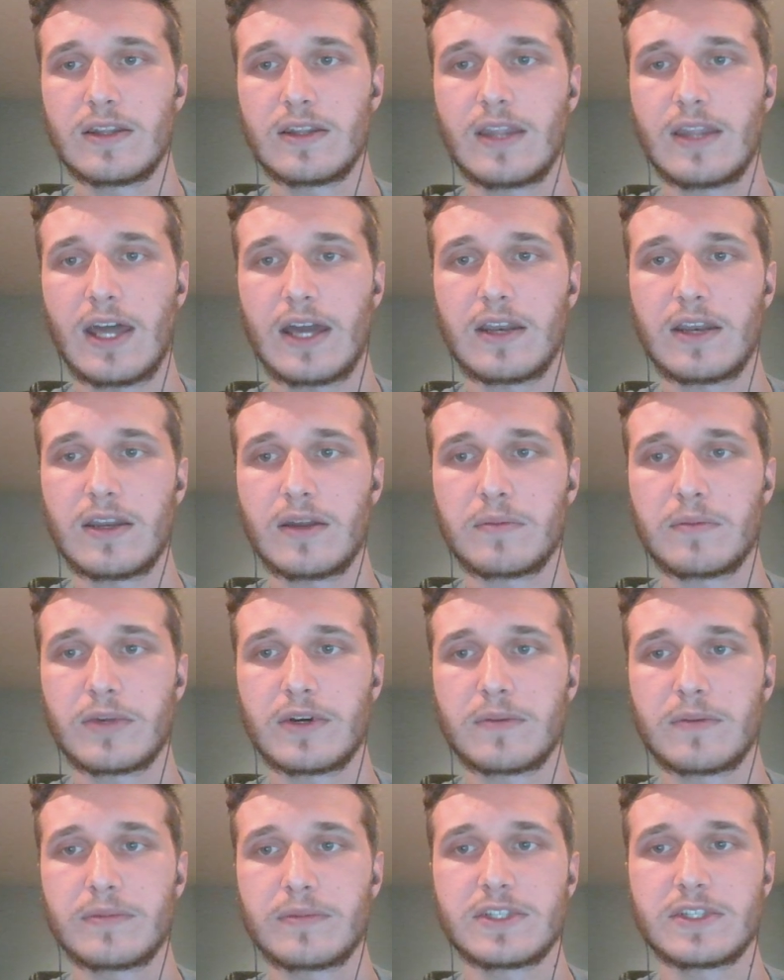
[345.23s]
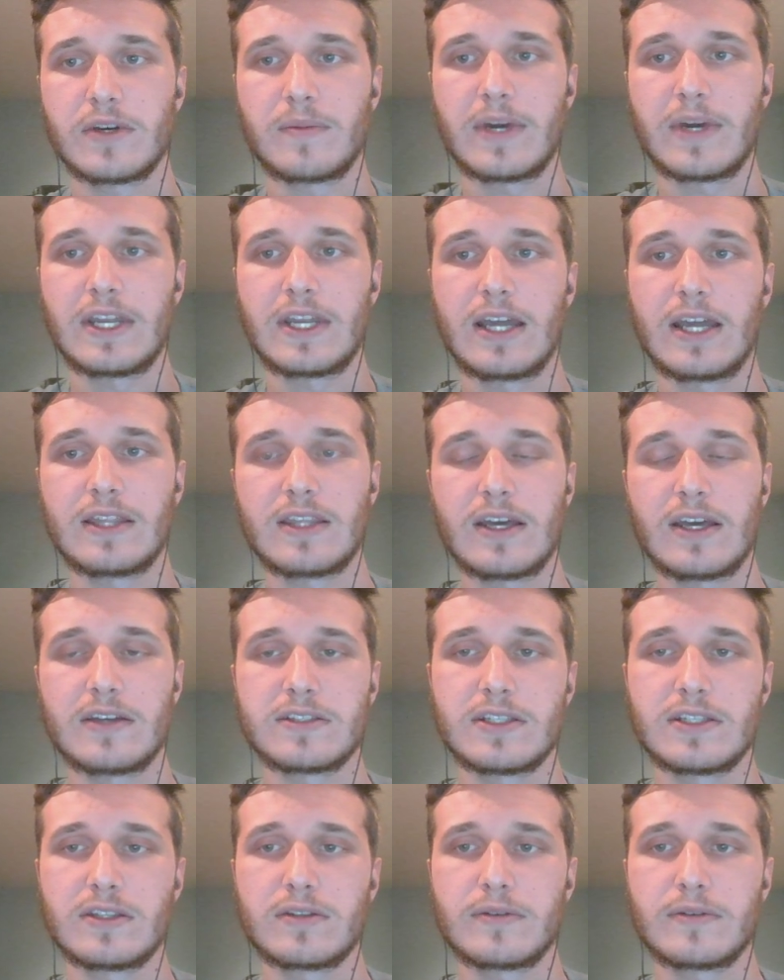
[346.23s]
that number, so by
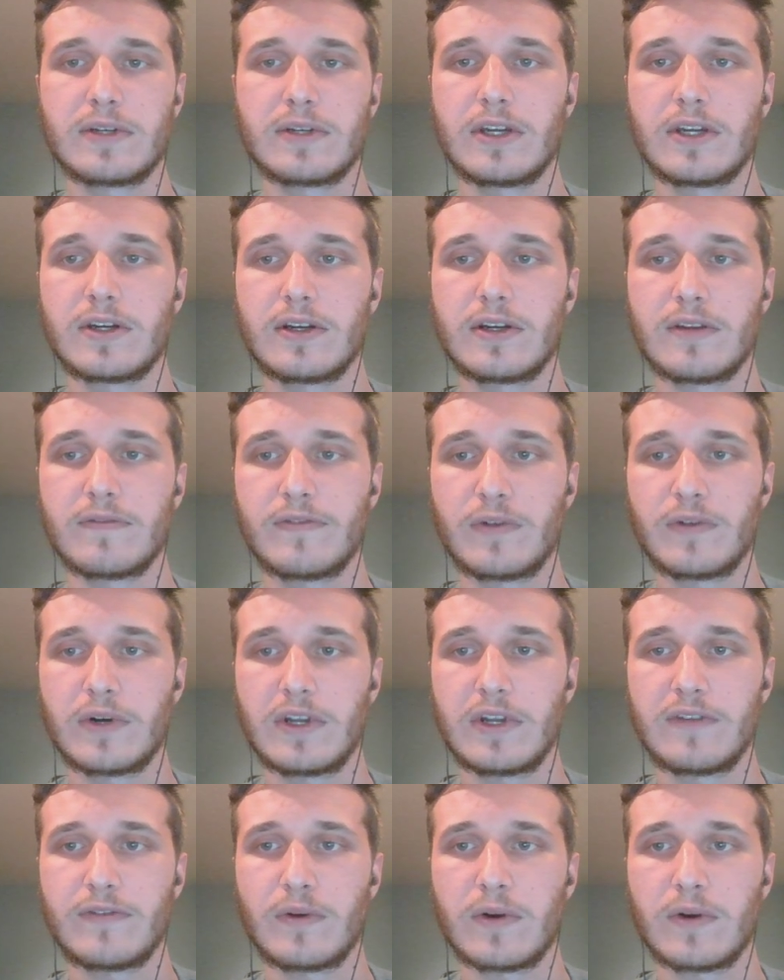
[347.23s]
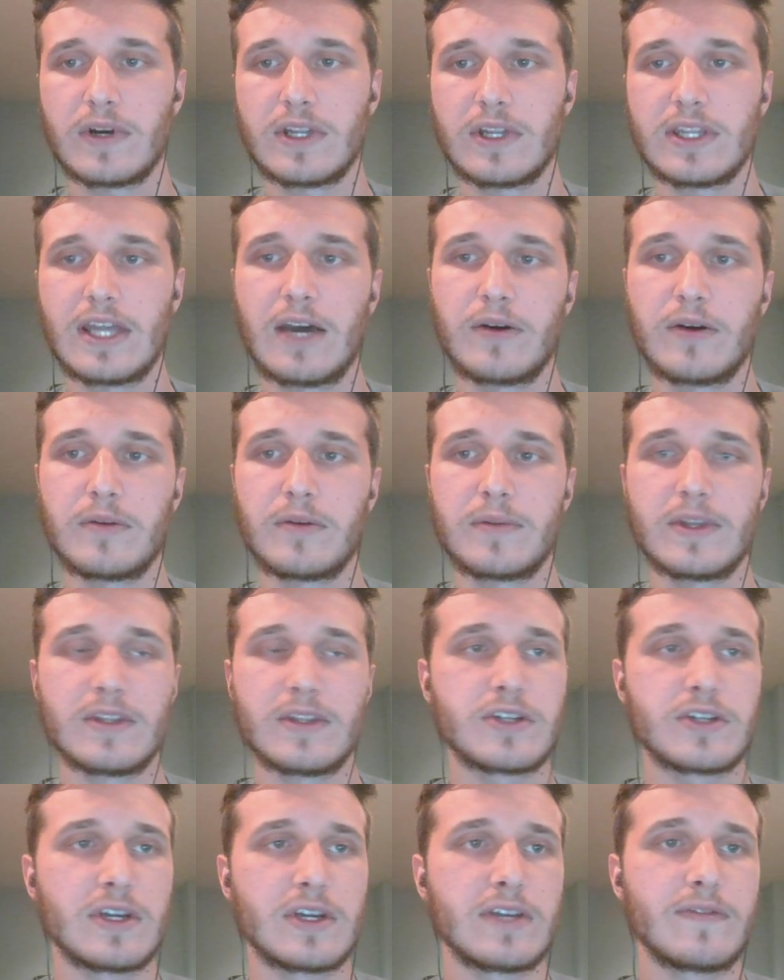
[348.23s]
9,344, and that would be
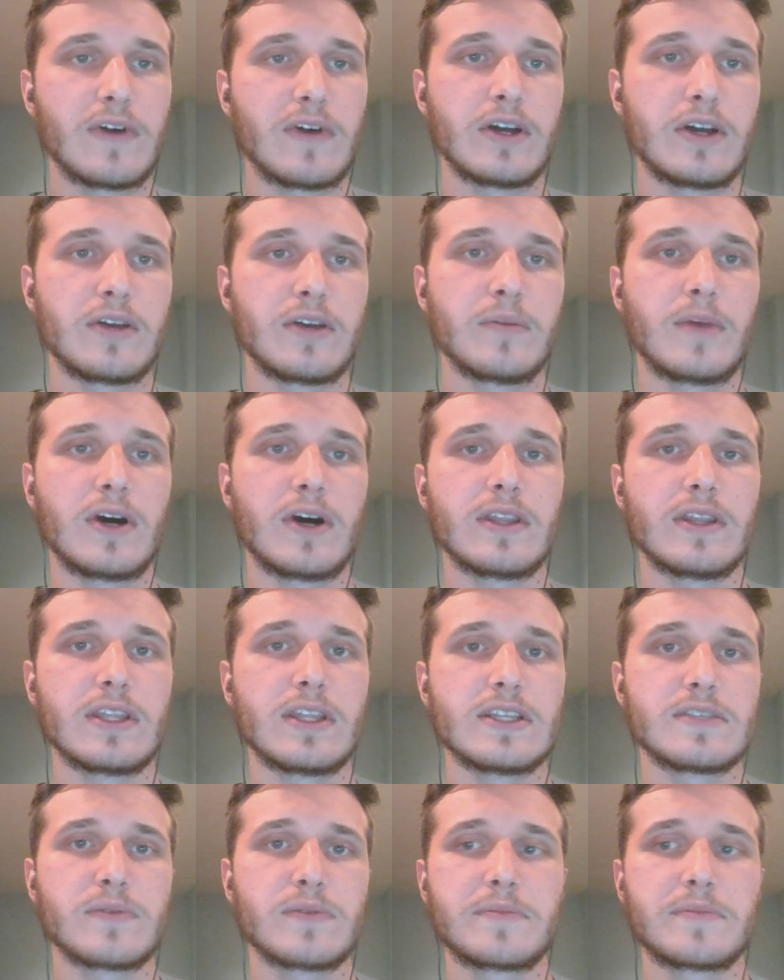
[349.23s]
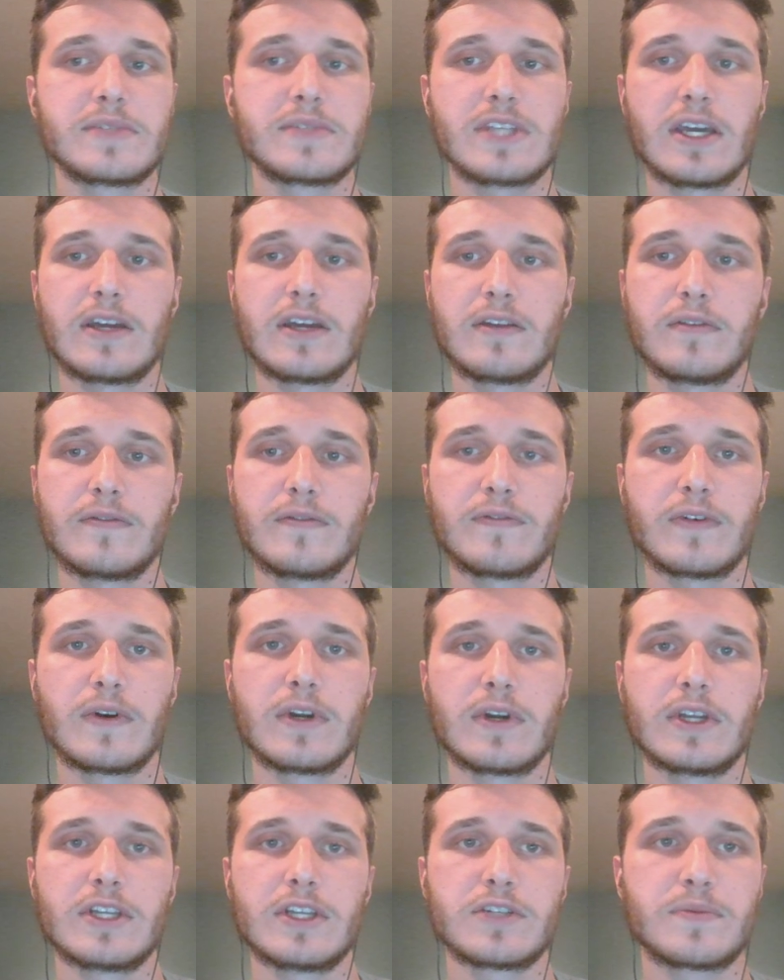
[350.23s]
the trade volume on this website
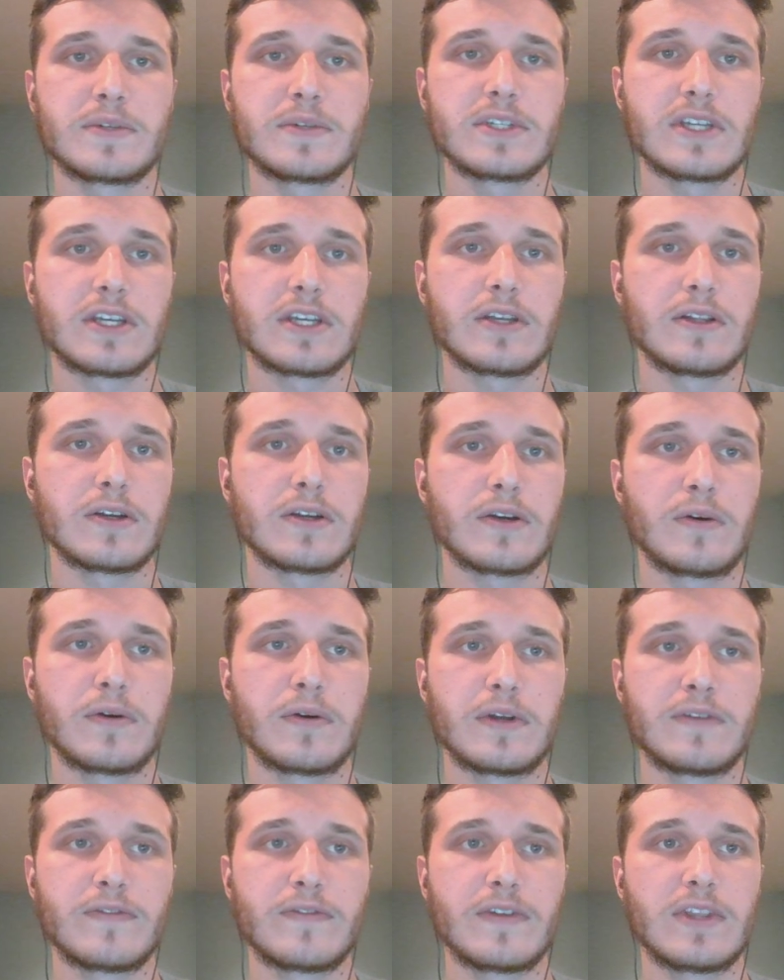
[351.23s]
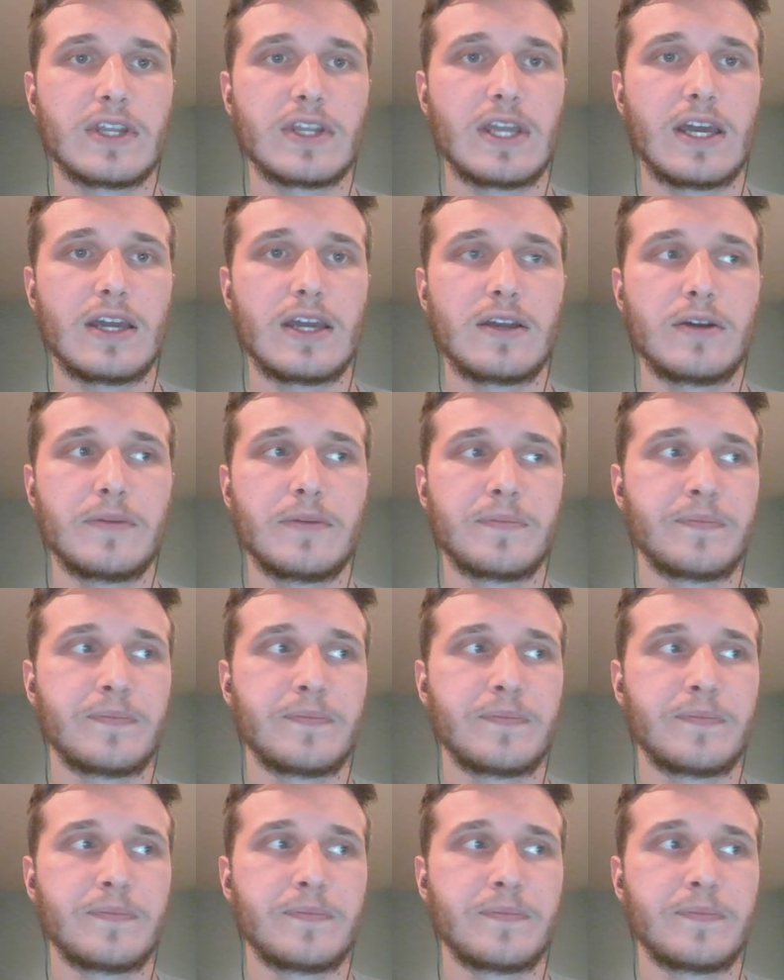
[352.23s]
for each particular coin for the day.